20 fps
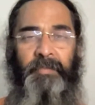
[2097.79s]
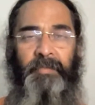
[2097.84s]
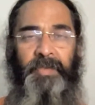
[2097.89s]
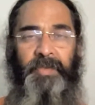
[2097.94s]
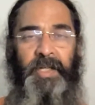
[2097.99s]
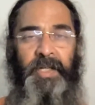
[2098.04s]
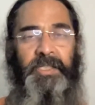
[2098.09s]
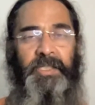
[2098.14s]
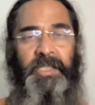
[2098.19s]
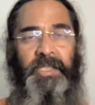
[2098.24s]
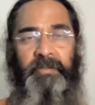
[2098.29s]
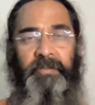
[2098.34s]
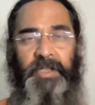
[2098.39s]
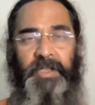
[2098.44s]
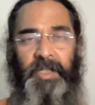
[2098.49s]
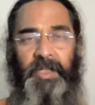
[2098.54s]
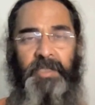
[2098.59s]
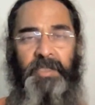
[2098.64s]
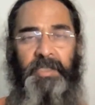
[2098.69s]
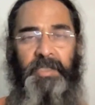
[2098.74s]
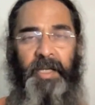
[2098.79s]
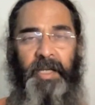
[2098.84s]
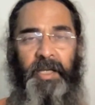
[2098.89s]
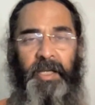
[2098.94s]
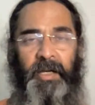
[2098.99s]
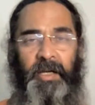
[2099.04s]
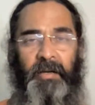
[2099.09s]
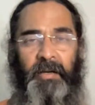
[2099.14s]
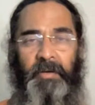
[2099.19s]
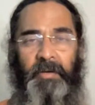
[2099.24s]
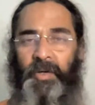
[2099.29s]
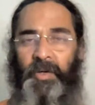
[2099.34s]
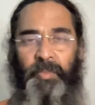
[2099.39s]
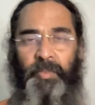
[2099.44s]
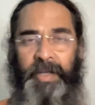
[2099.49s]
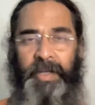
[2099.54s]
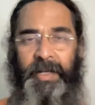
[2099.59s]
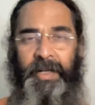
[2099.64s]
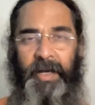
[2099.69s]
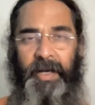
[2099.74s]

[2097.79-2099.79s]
there is jiva sankhya, but nobody